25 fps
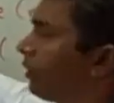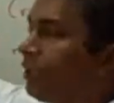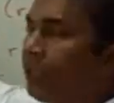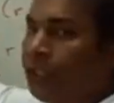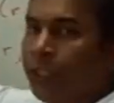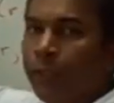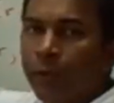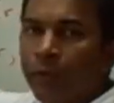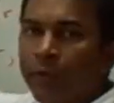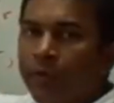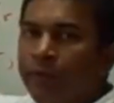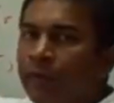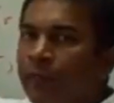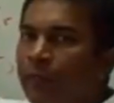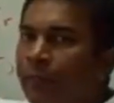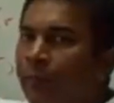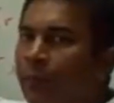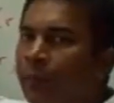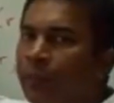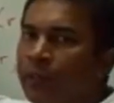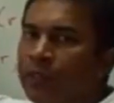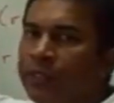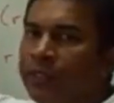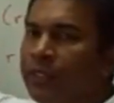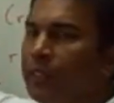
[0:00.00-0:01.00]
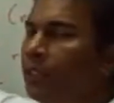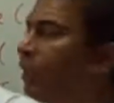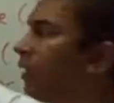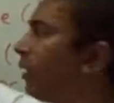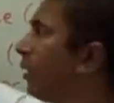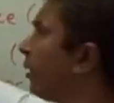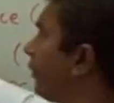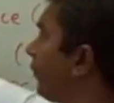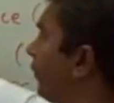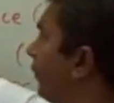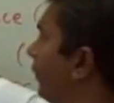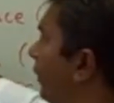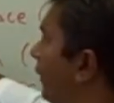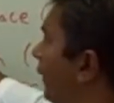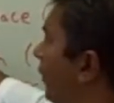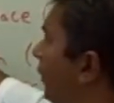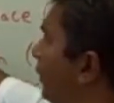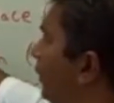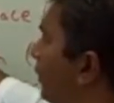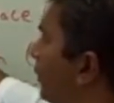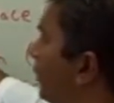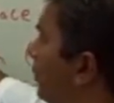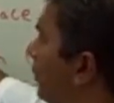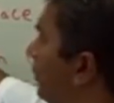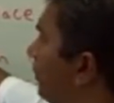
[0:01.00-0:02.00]
Here we have our point r
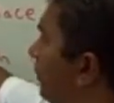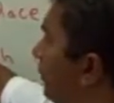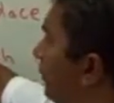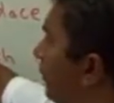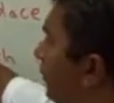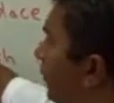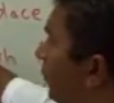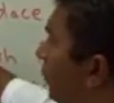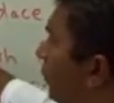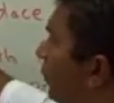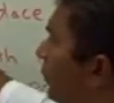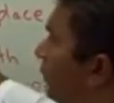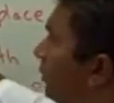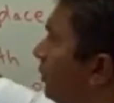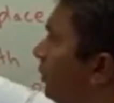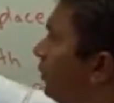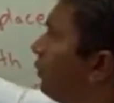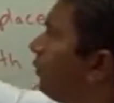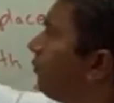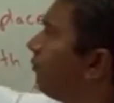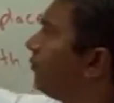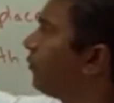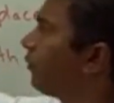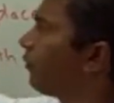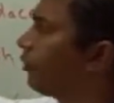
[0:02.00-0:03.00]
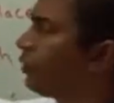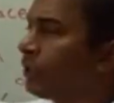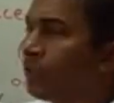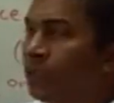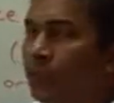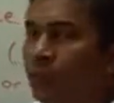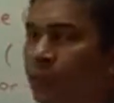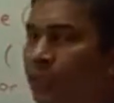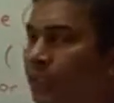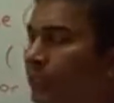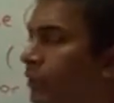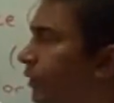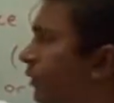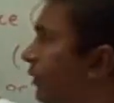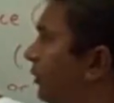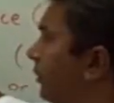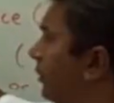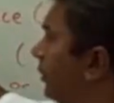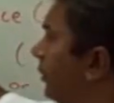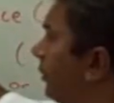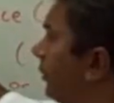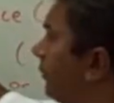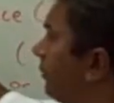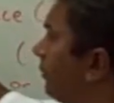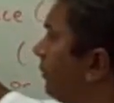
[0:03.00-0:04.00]
theta, which is in our first
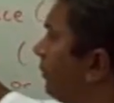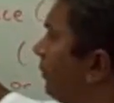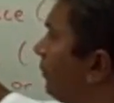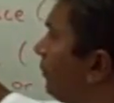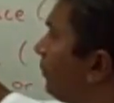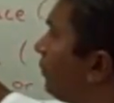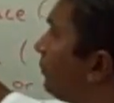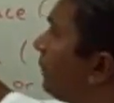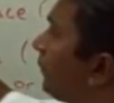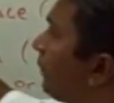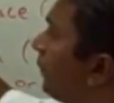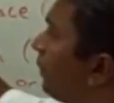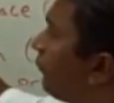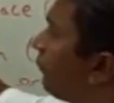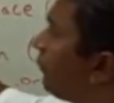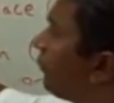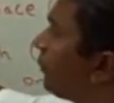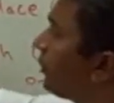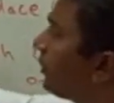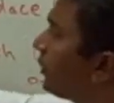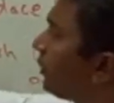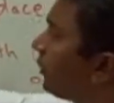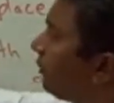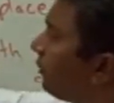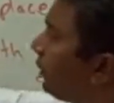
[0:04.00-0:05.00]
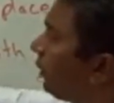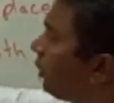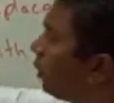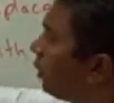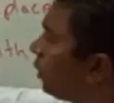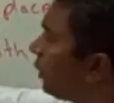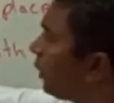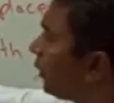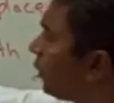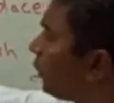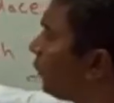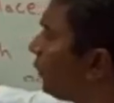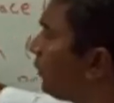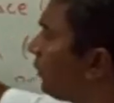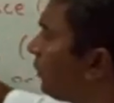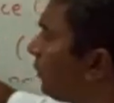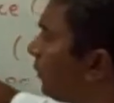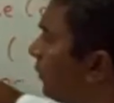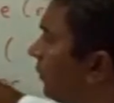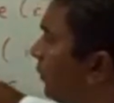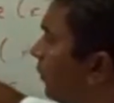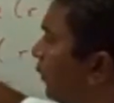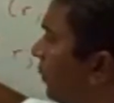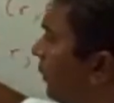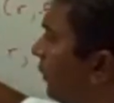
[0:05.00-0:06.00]
quadrant. If it's
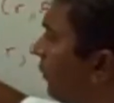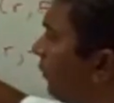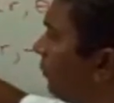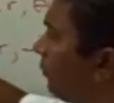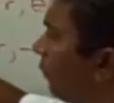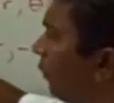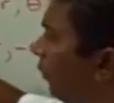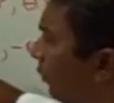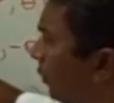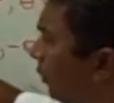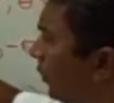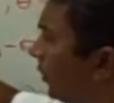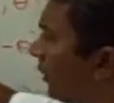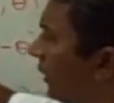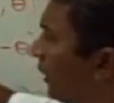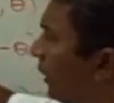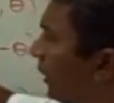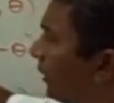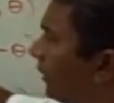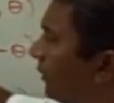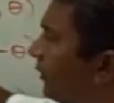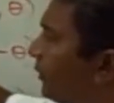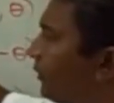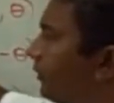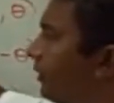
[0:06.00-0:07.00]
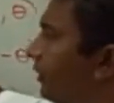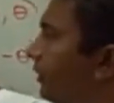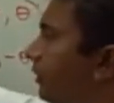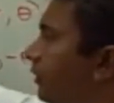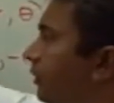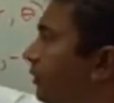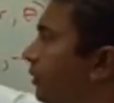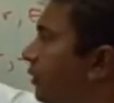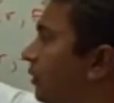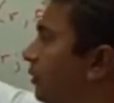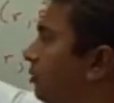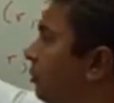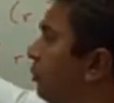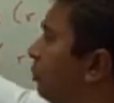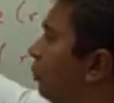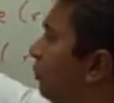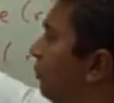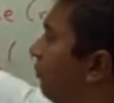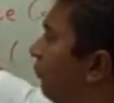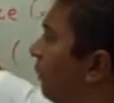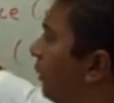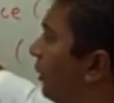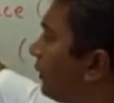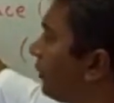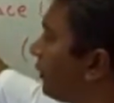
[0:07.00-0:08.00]
symmetrical with the polar axis, then it's going to be
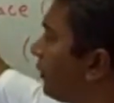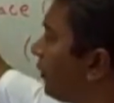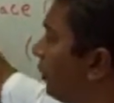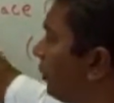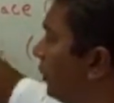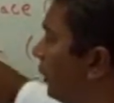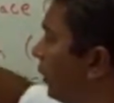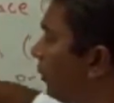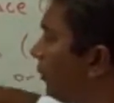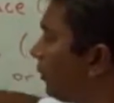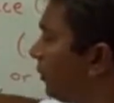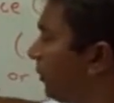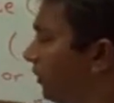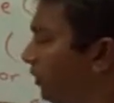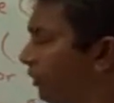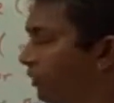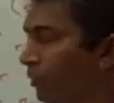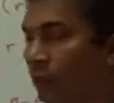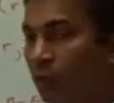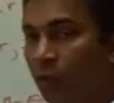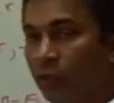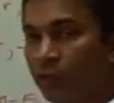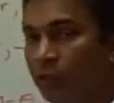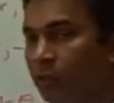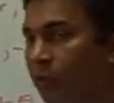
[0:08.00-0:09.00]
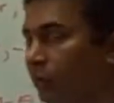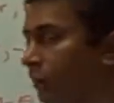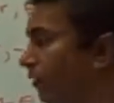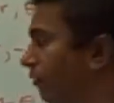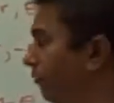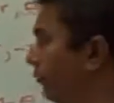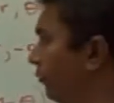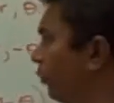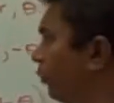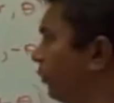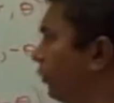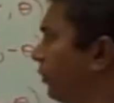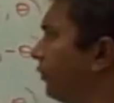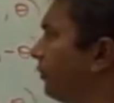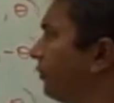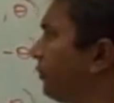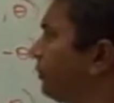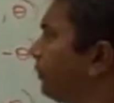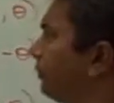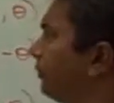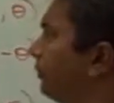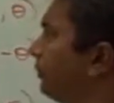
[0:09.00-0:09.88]
reflected down in quadrant 4.